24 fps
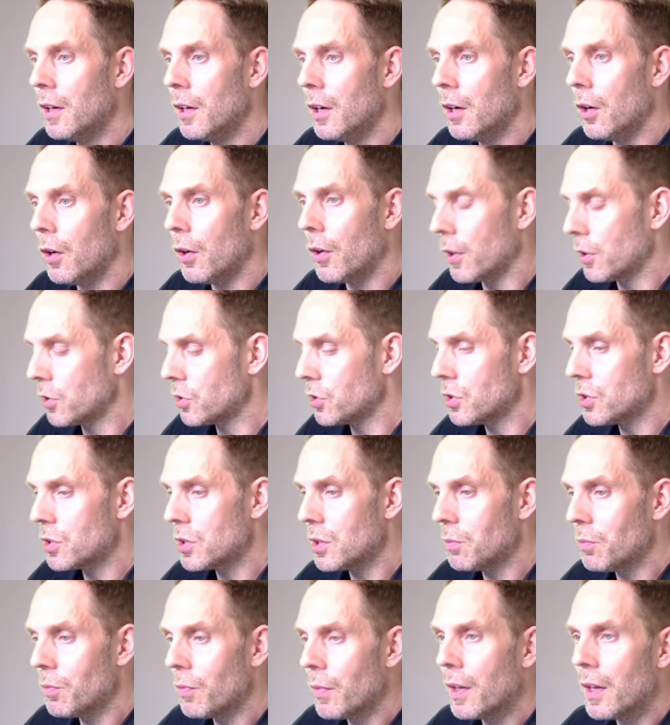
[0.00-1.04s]
on our
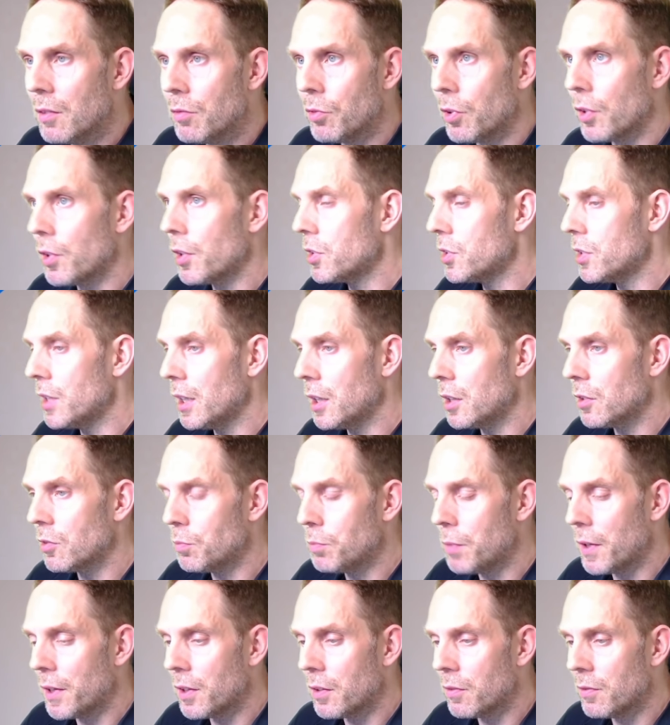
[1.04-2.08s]
system. For the sake of
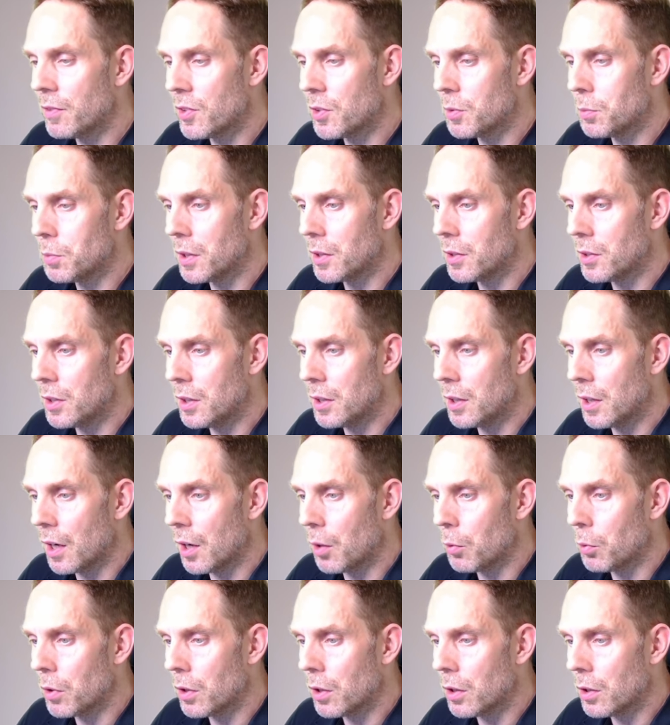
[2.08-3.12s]
better visibility, I
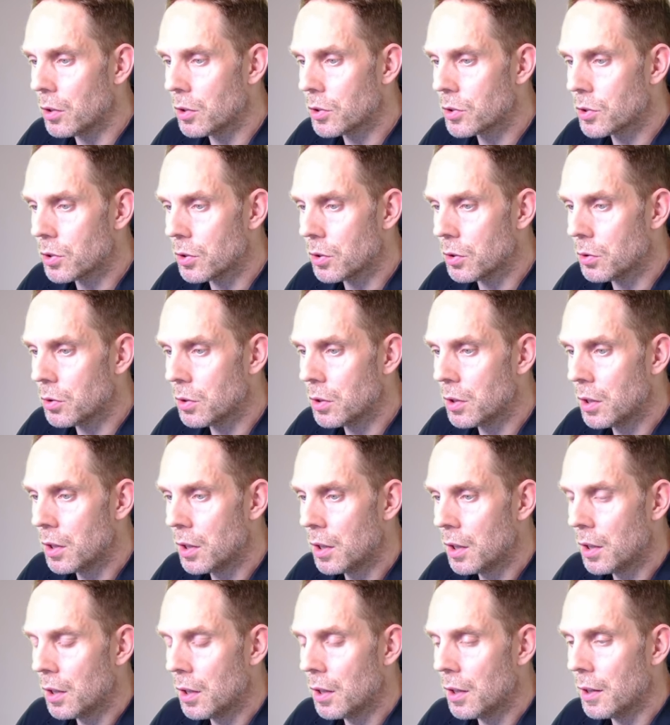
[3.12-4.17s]
will also
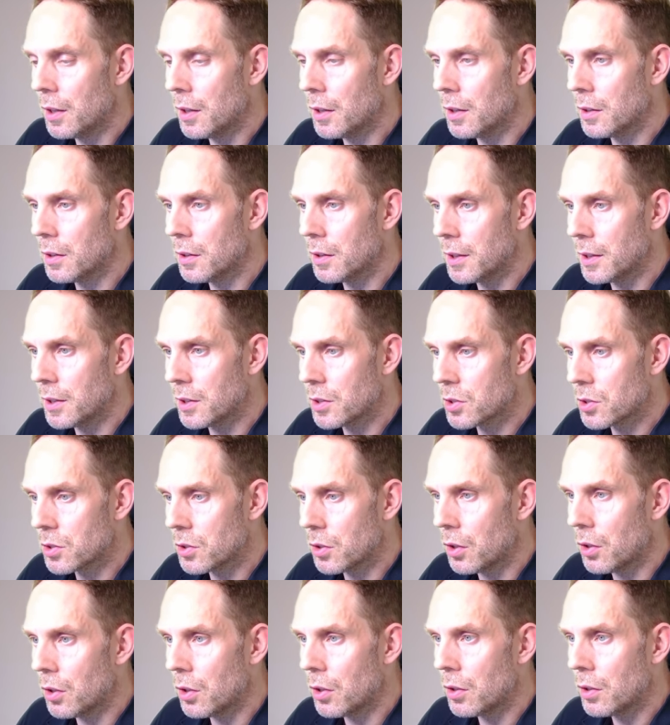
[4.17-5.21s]

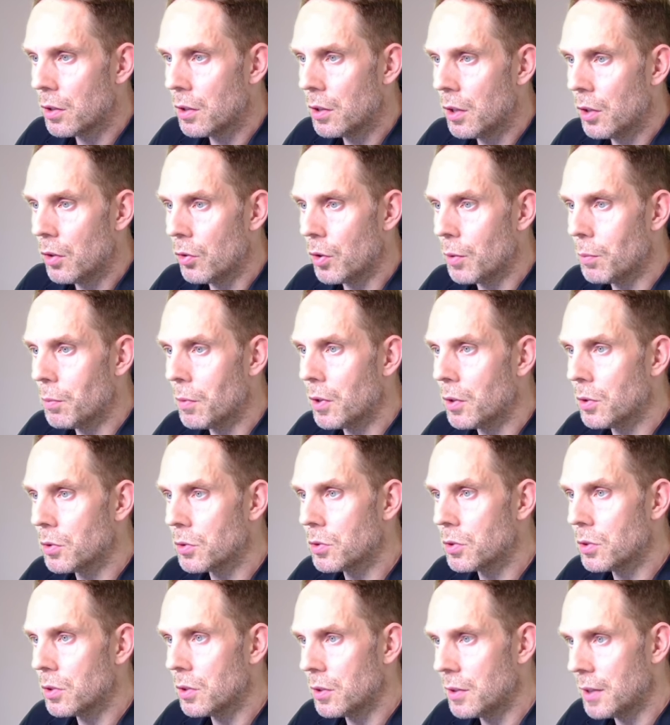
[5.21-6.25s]
install
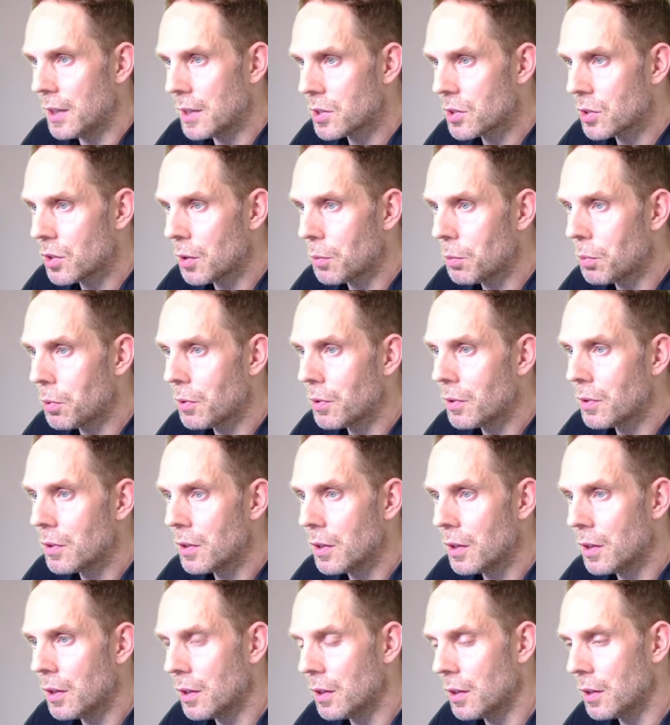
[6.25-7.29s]
remote desktop
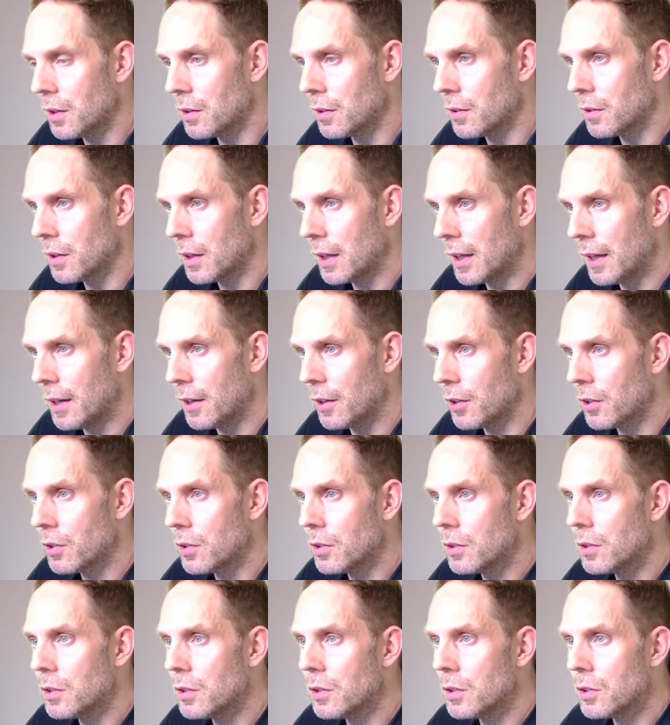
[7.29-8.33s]
here.
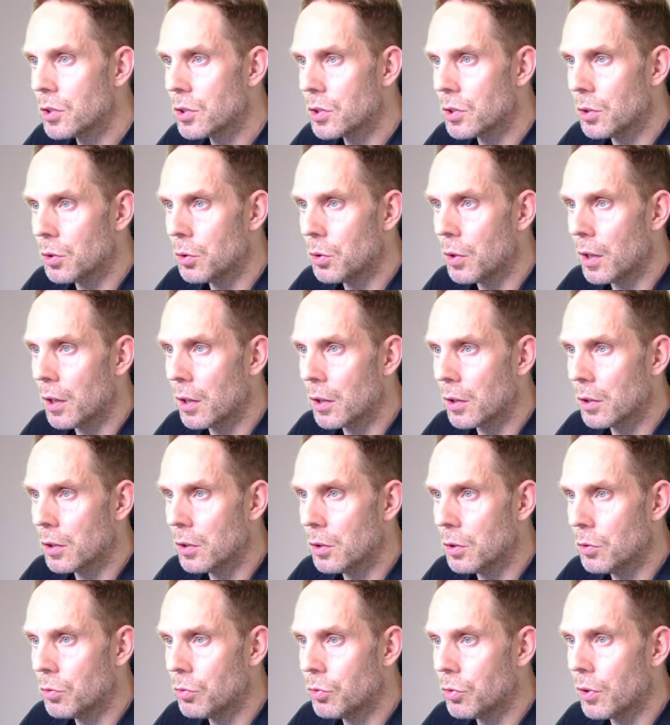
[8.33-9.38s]
So I'll
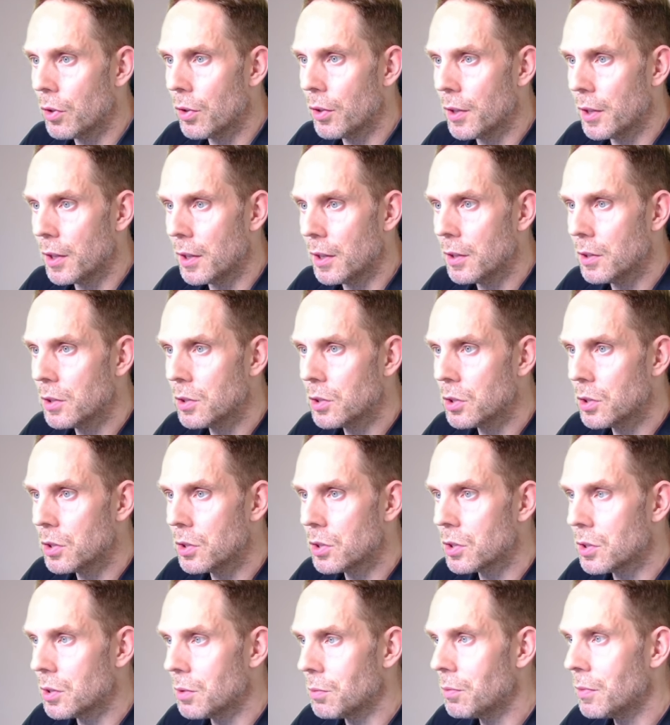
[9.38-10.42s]
go for the
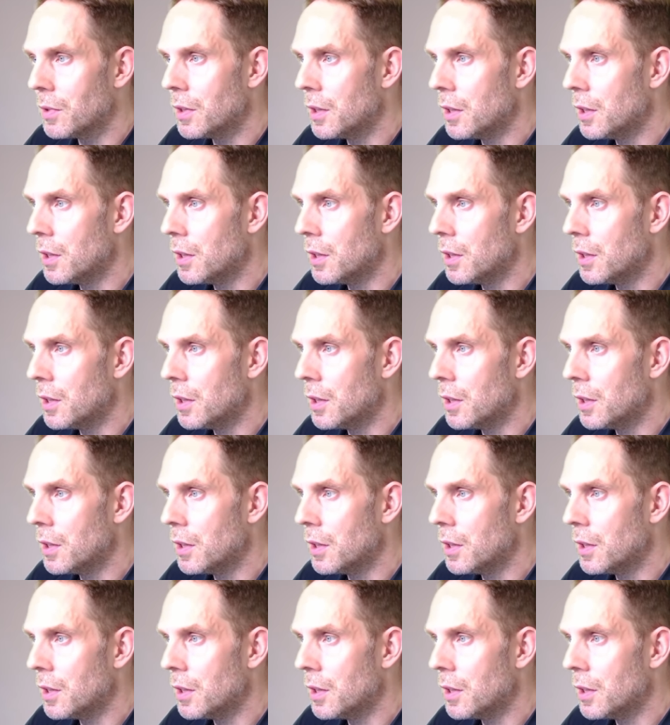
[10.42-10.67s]
system